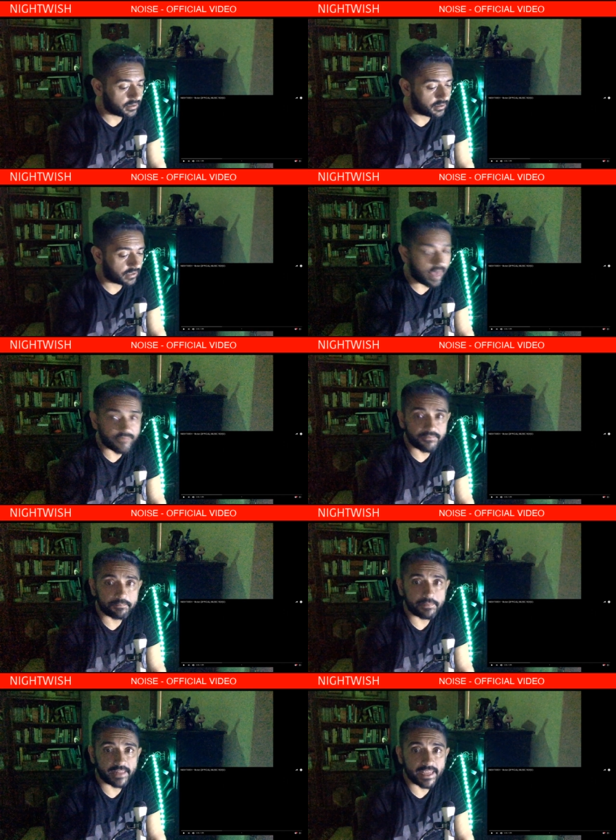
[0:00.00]
have
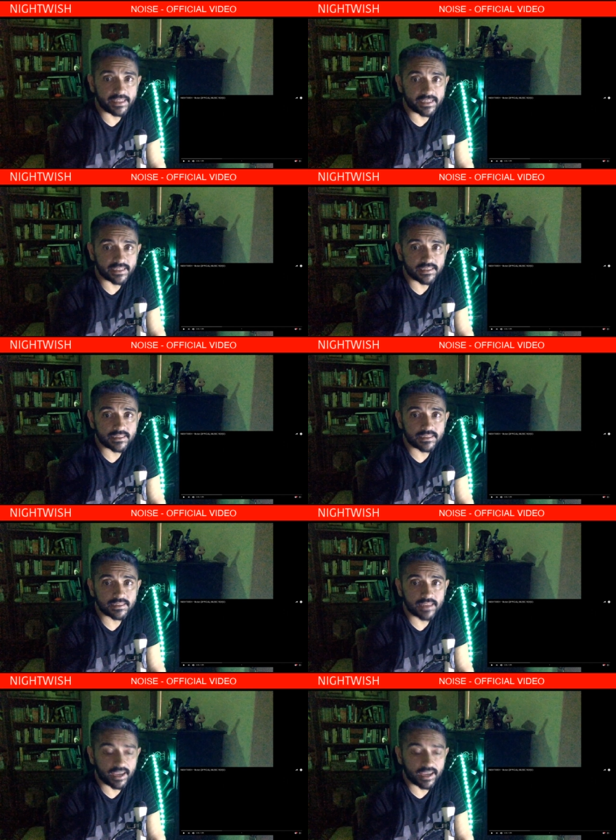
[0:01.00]
playlists
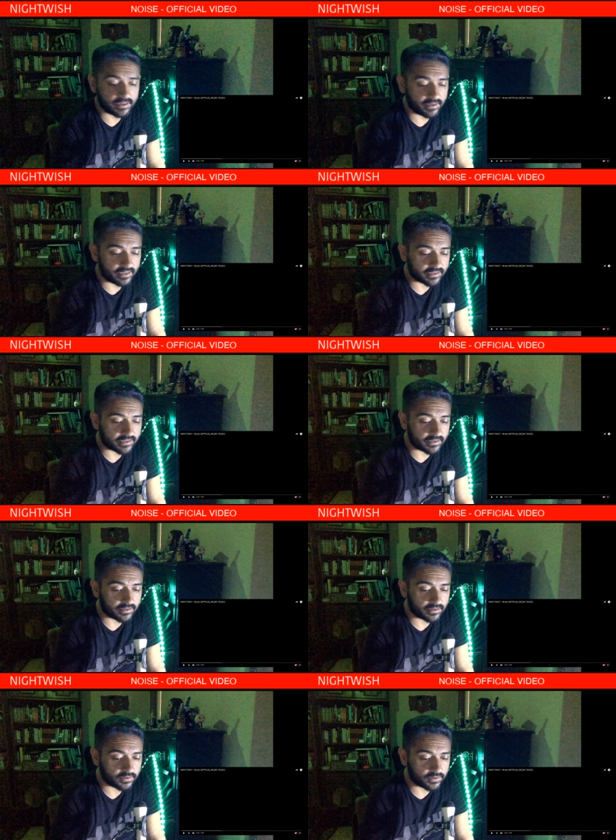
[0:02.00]
and
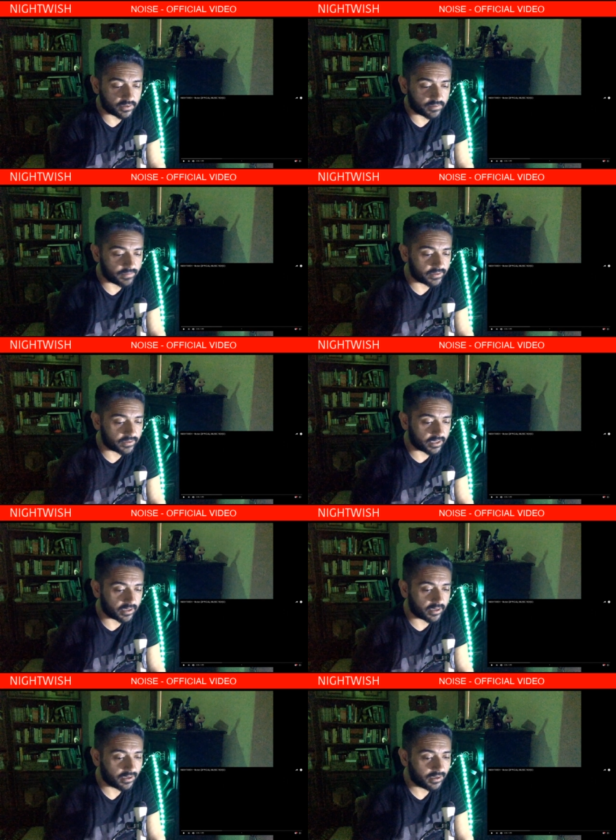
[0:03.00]
listen to their
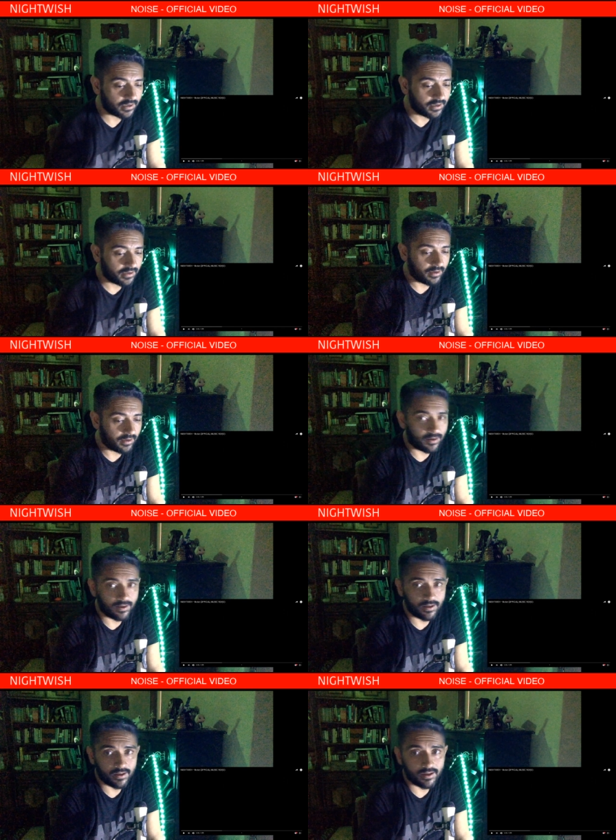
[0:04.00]
music
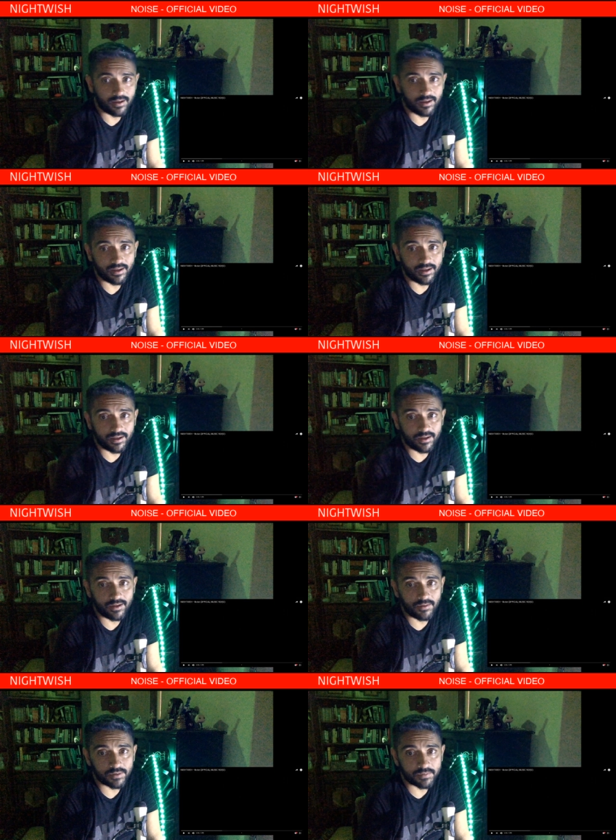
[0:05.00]
uh,
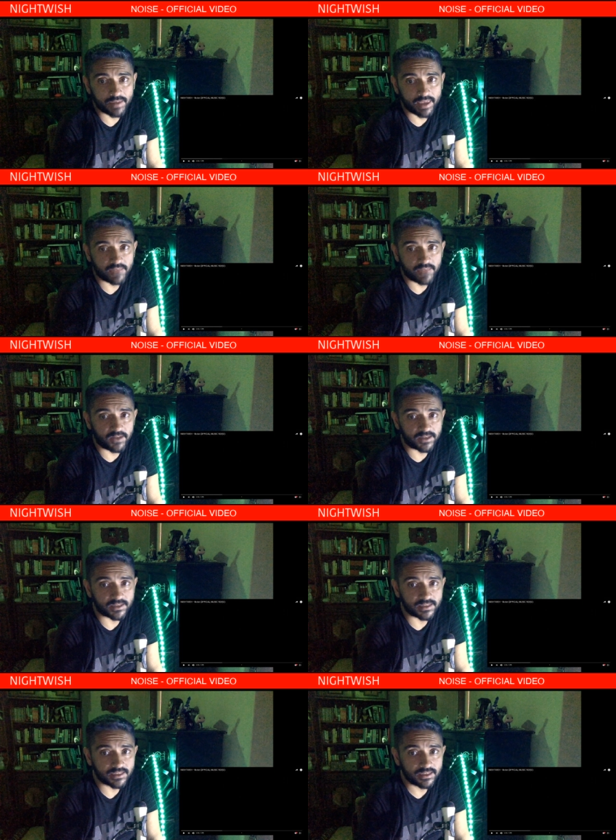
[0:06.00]
with my headphones